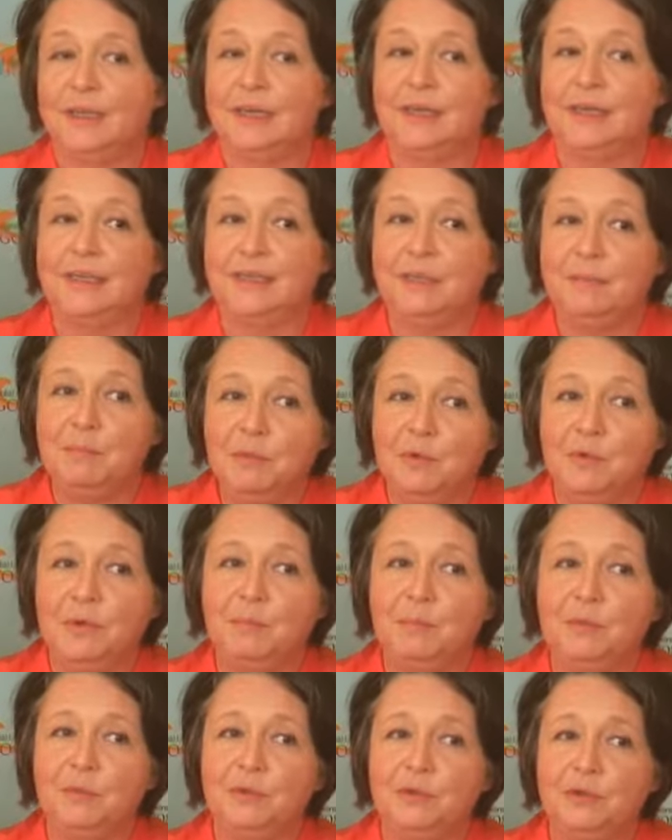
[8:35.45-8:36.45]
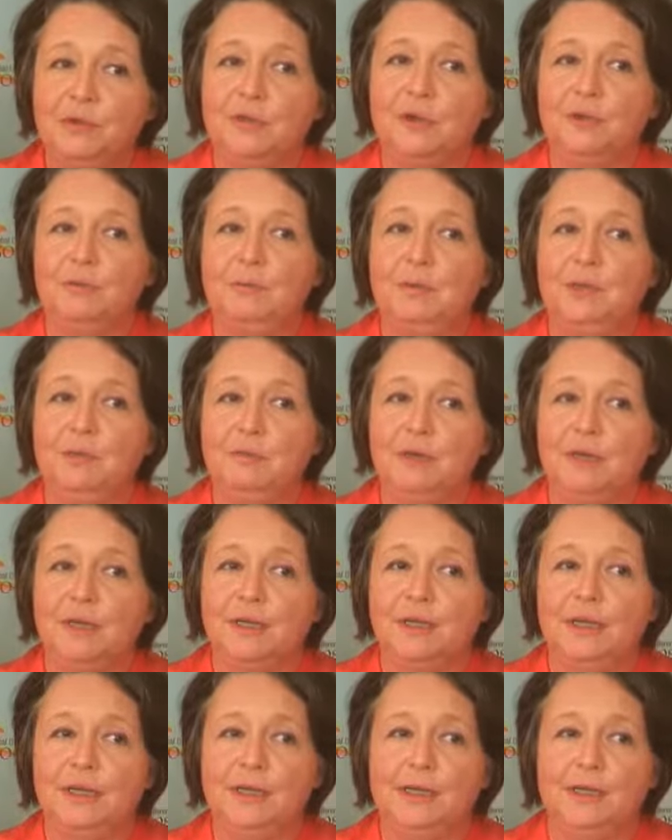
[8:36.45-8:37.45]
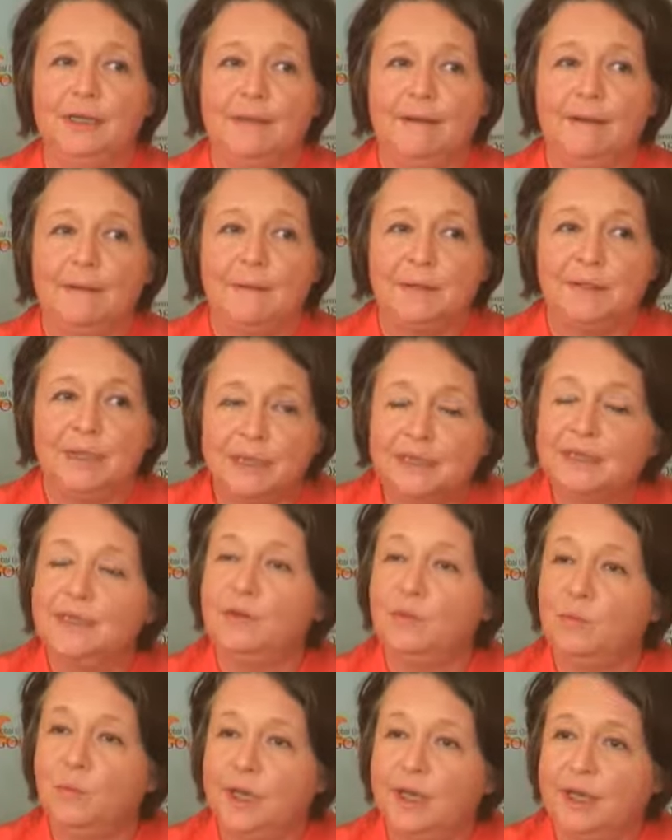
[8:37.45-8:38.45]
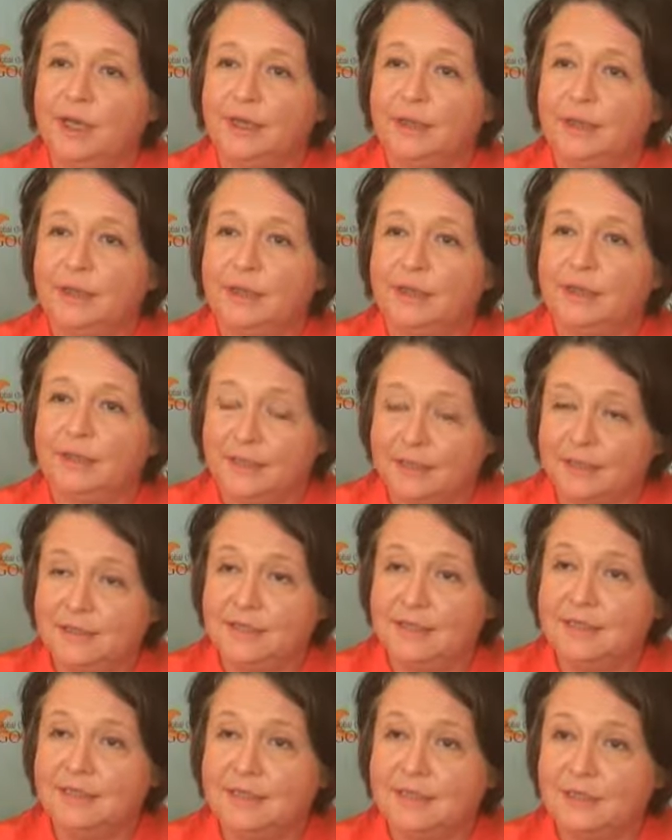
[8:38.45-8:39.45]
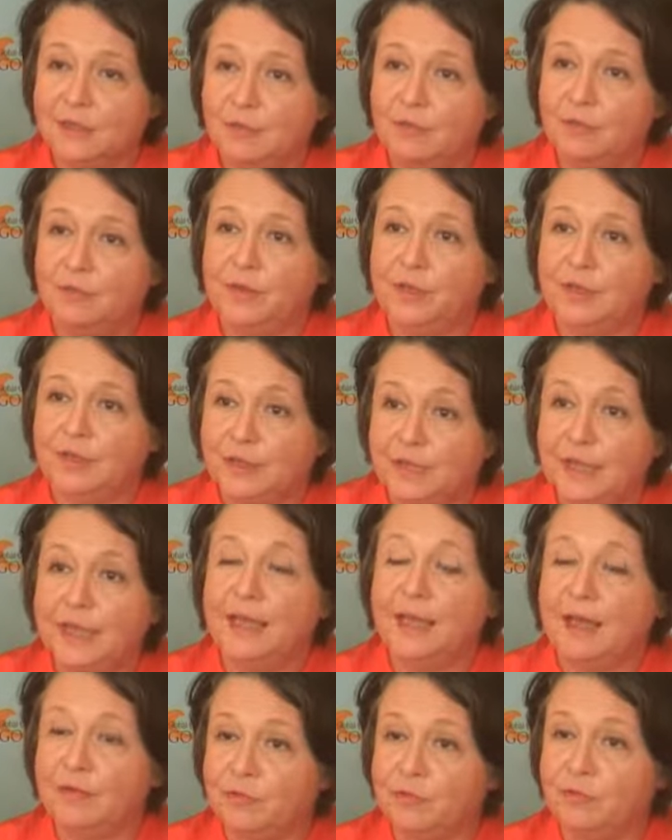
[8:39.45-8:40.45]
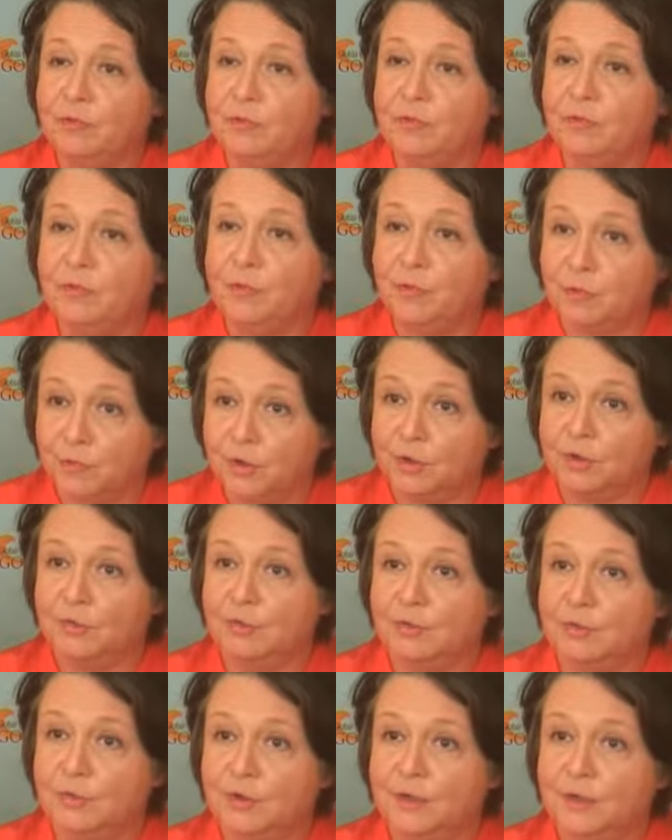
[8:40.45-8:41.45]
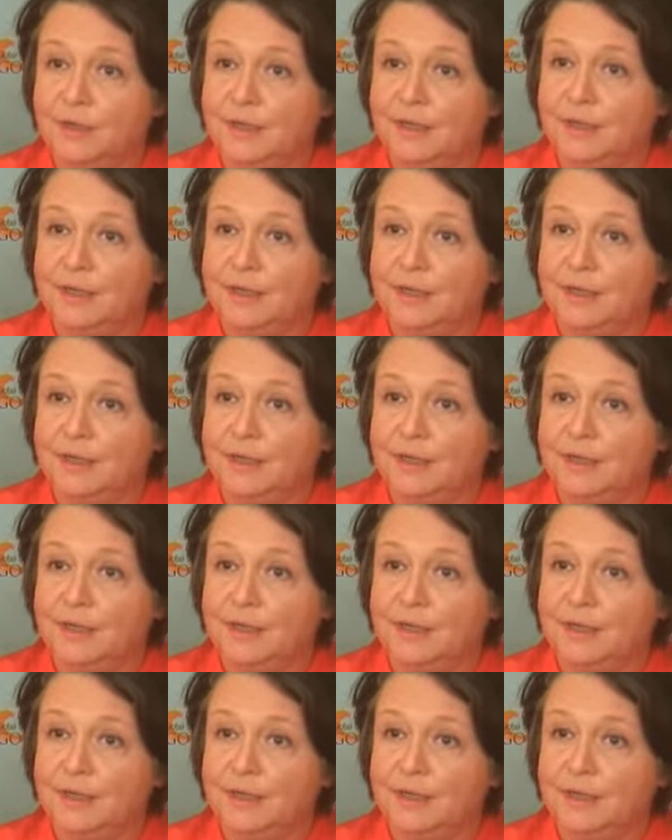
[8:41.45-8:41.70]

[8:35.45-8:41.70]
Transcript: And I think more and more the young people are really getting aware that this is something they have to work for.